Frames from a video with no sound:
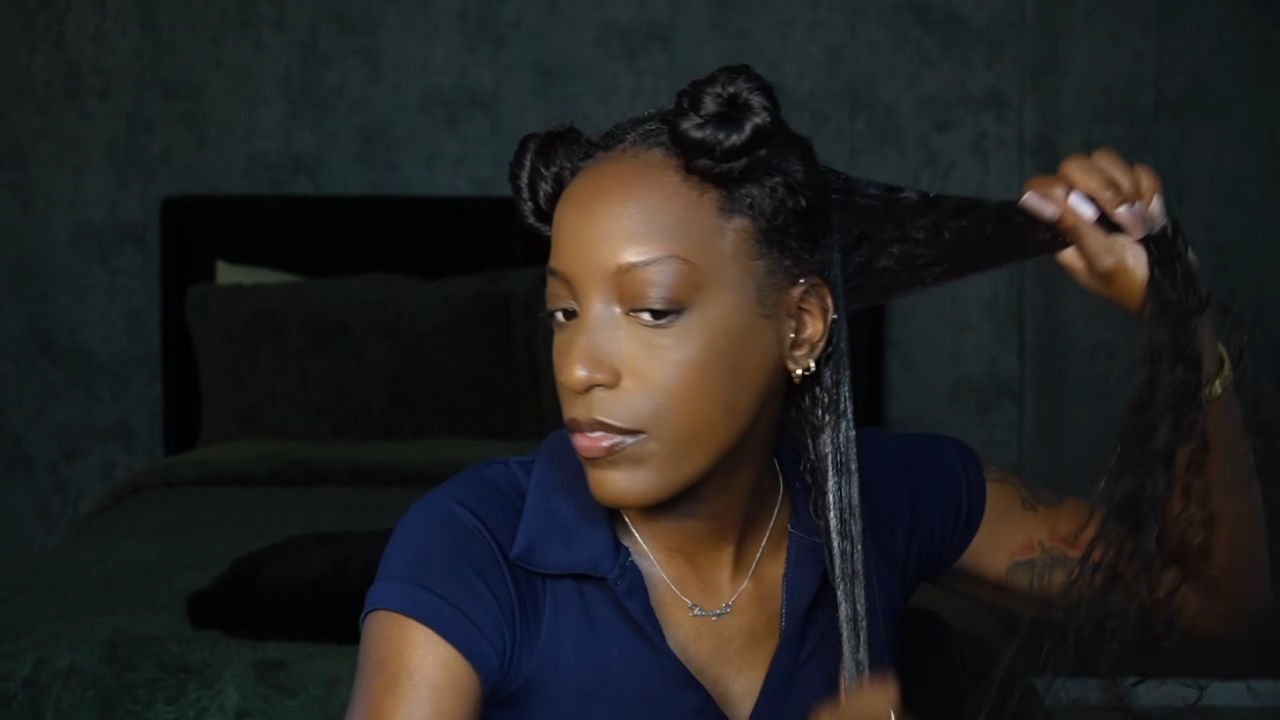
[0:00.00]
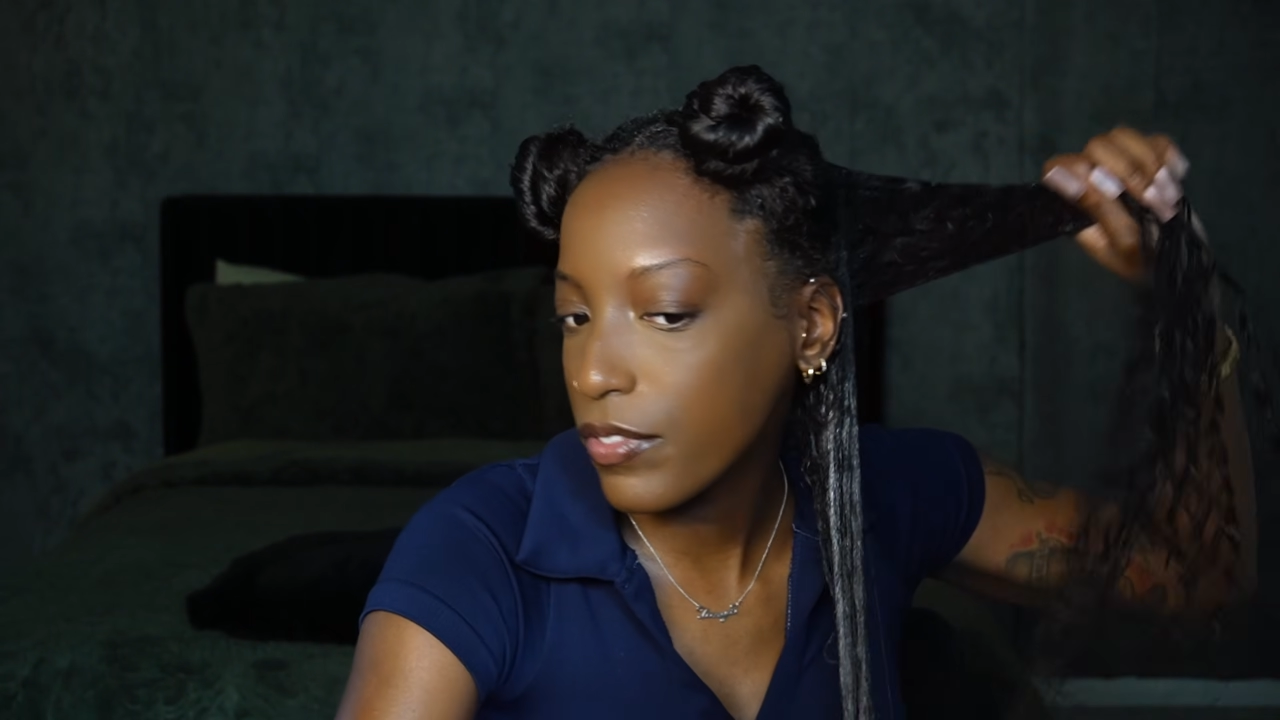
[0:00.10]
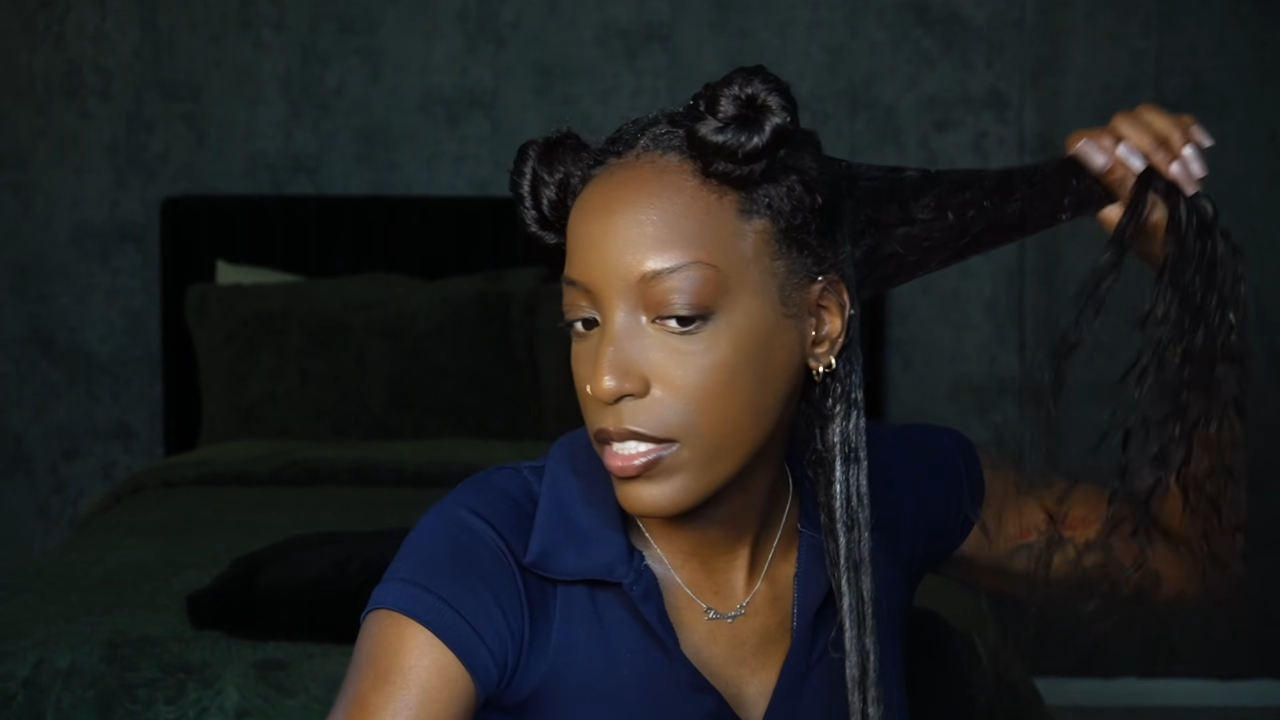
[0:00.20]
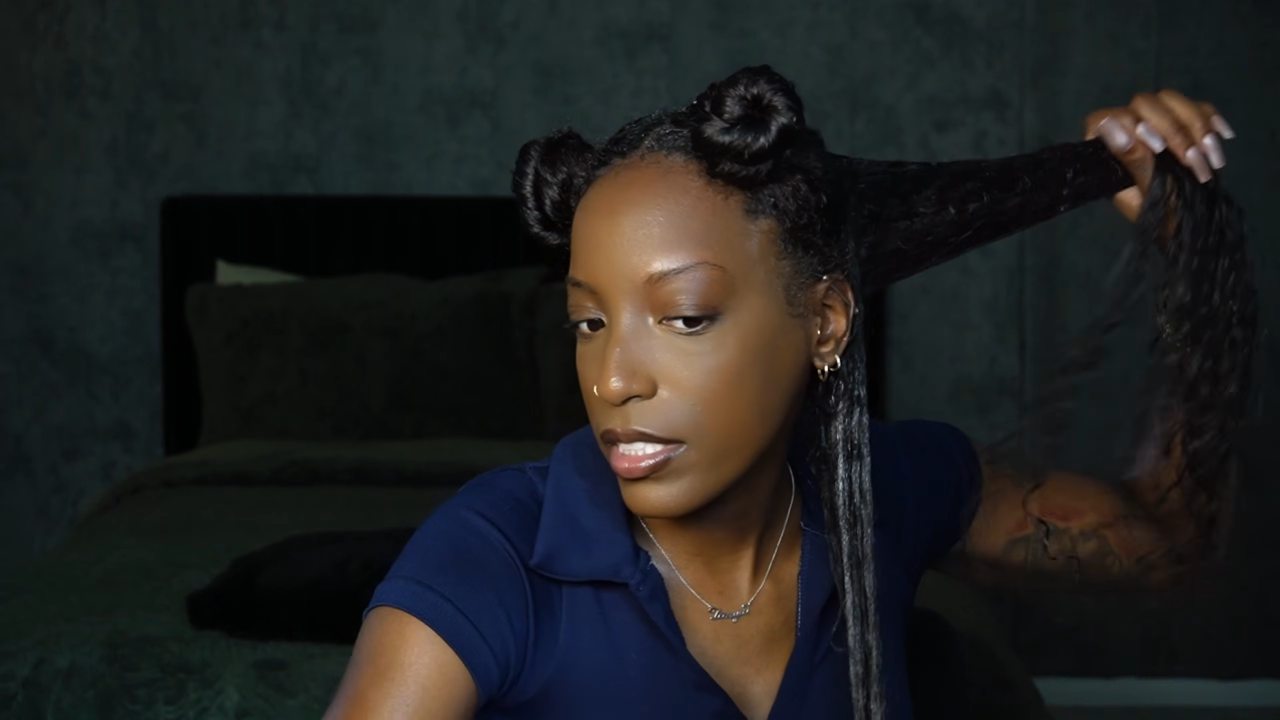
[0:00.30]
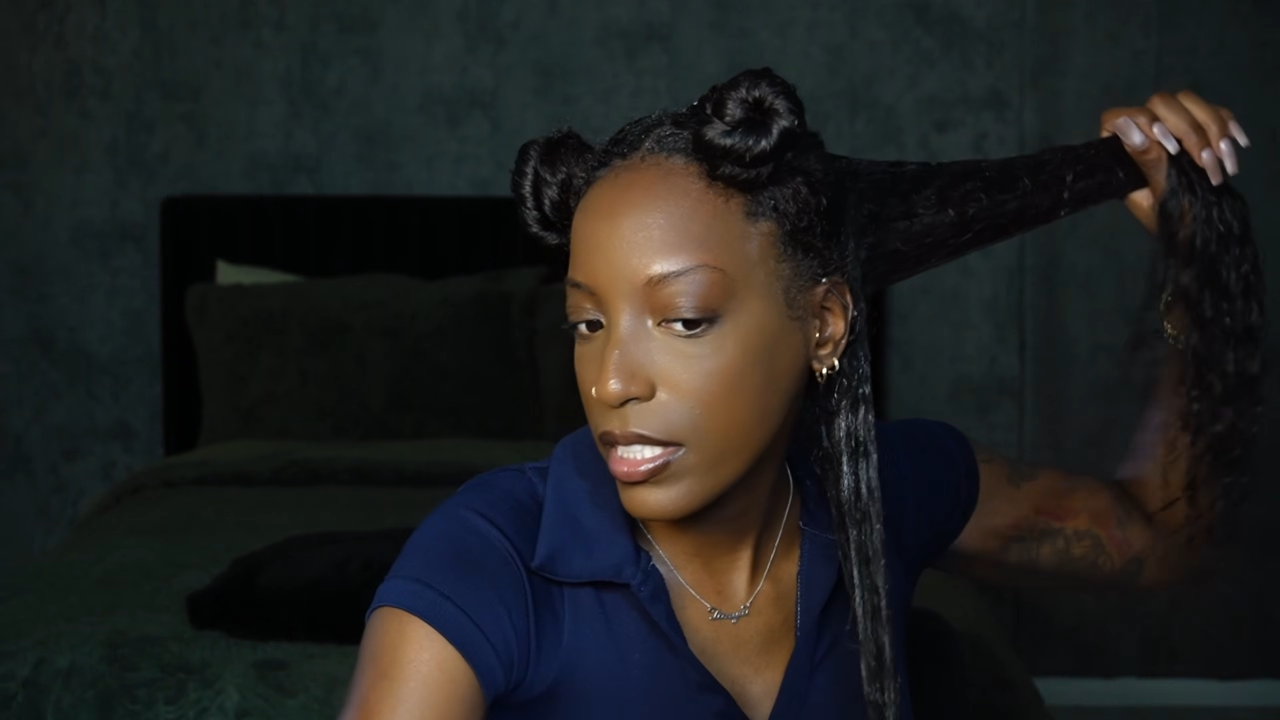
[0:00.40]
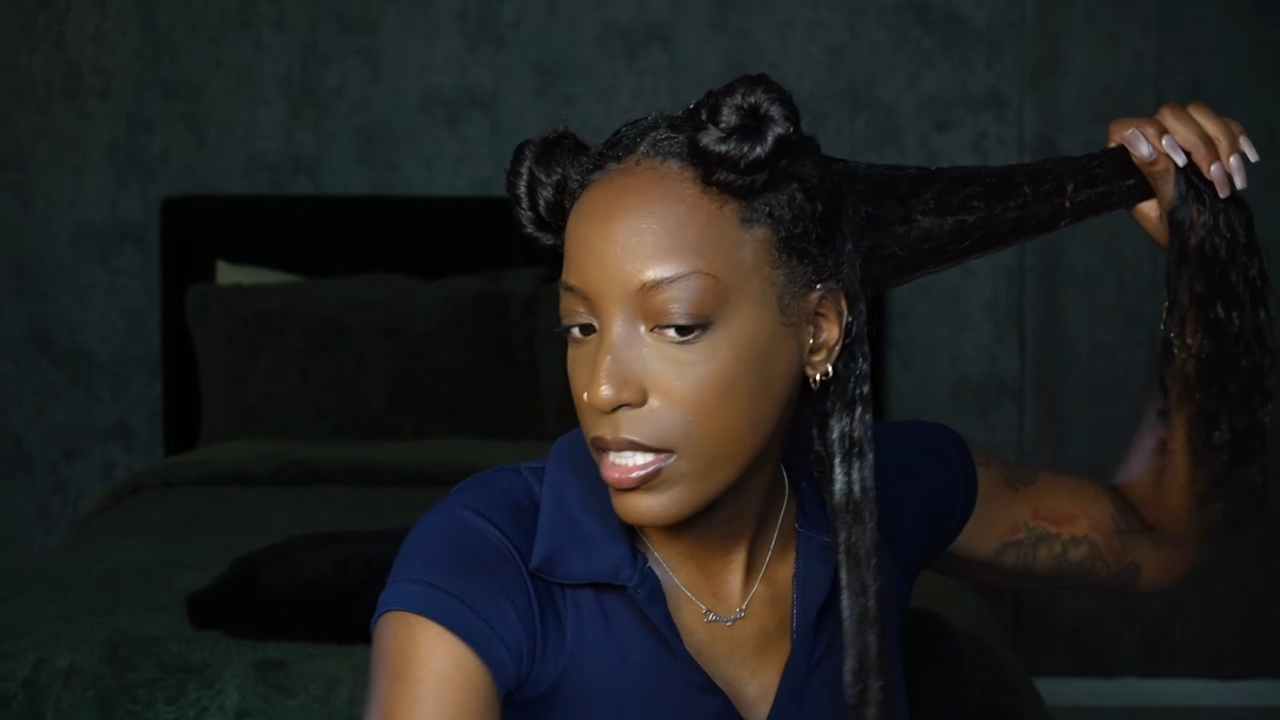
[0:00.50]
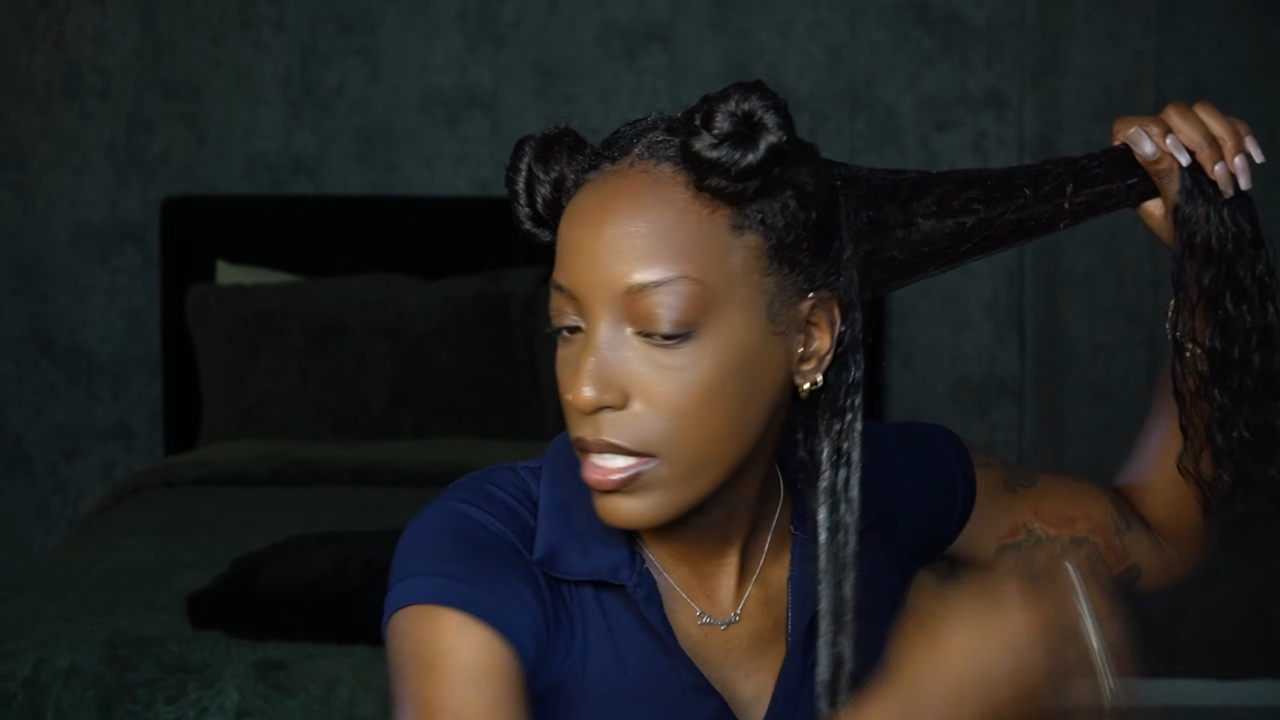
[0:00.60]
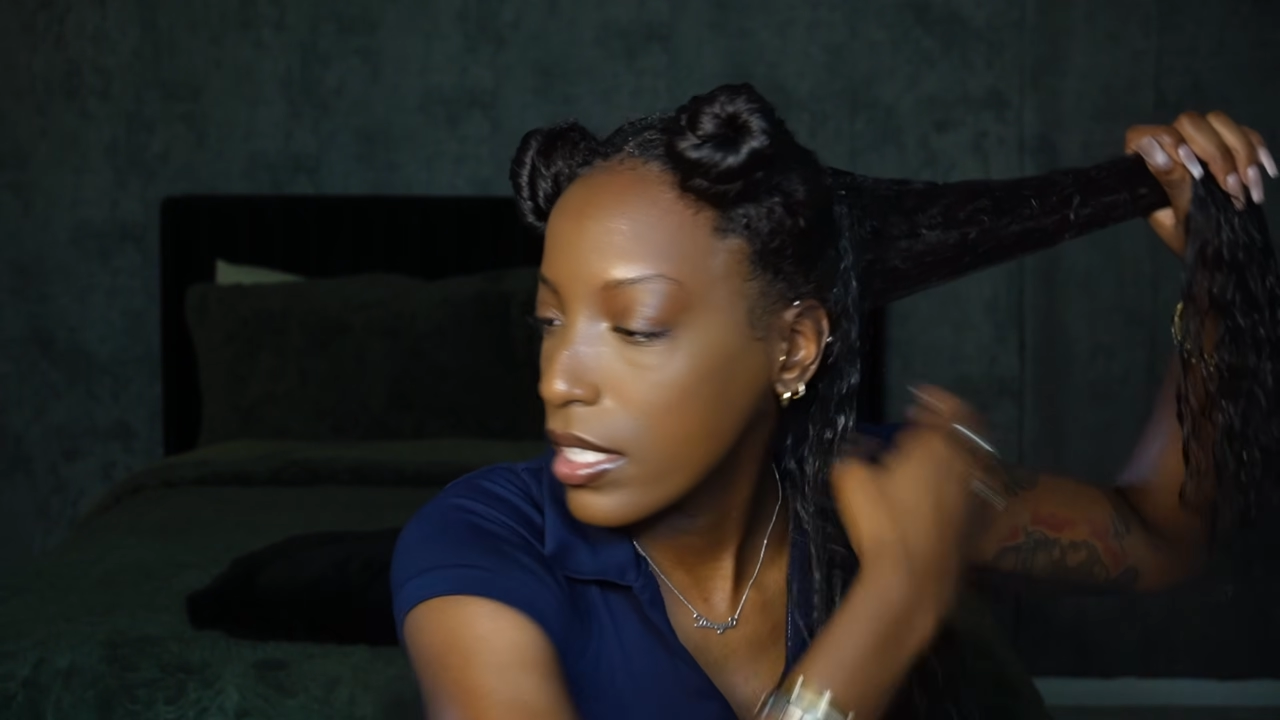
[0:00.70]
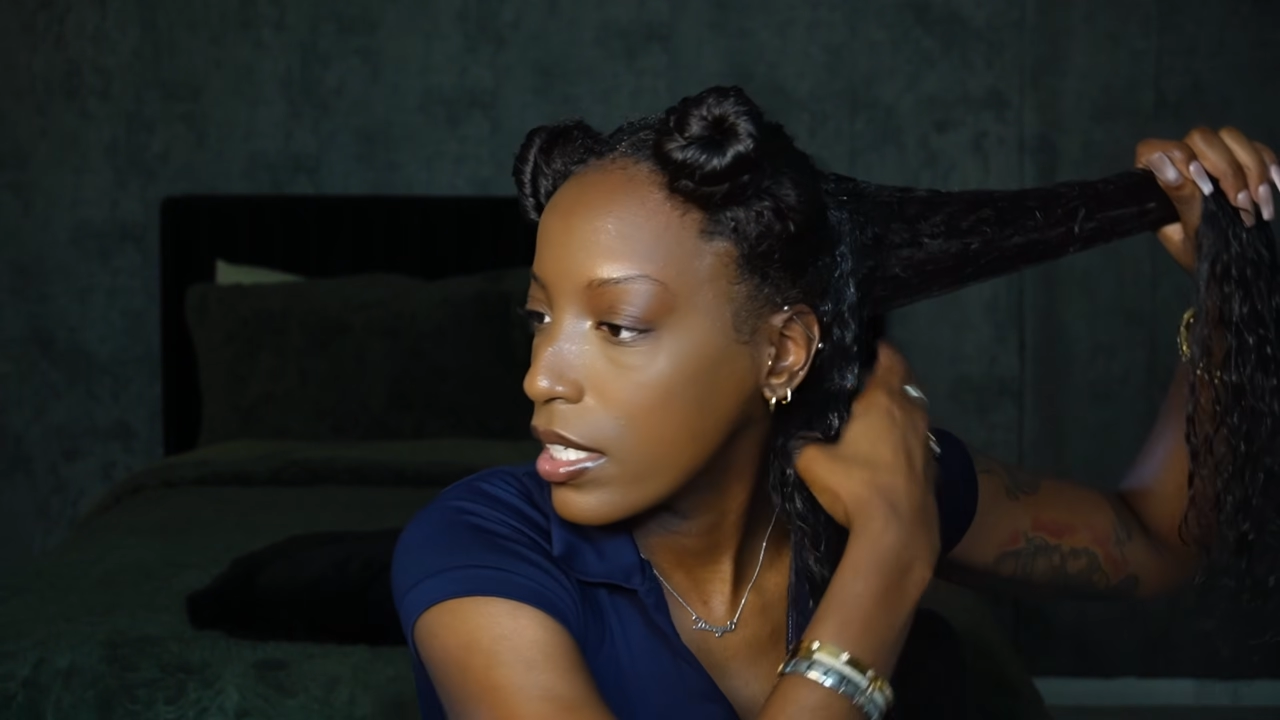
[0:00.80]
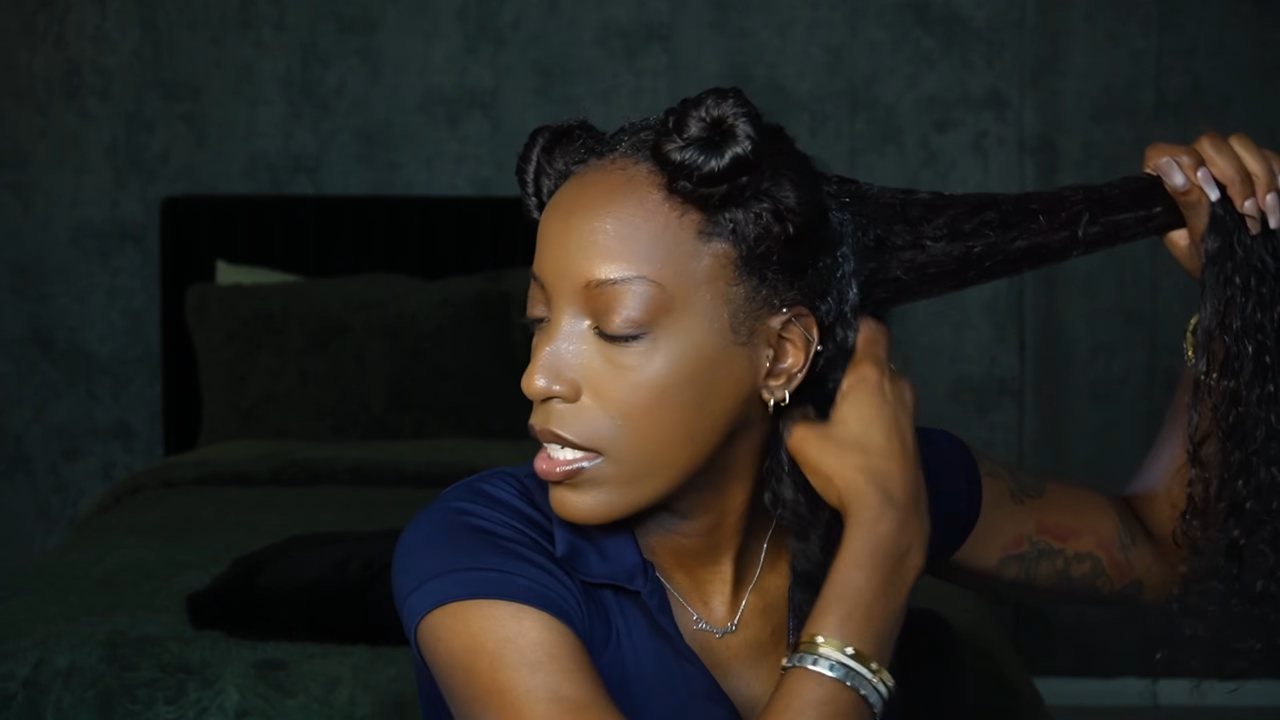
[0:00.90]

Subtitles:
frizzy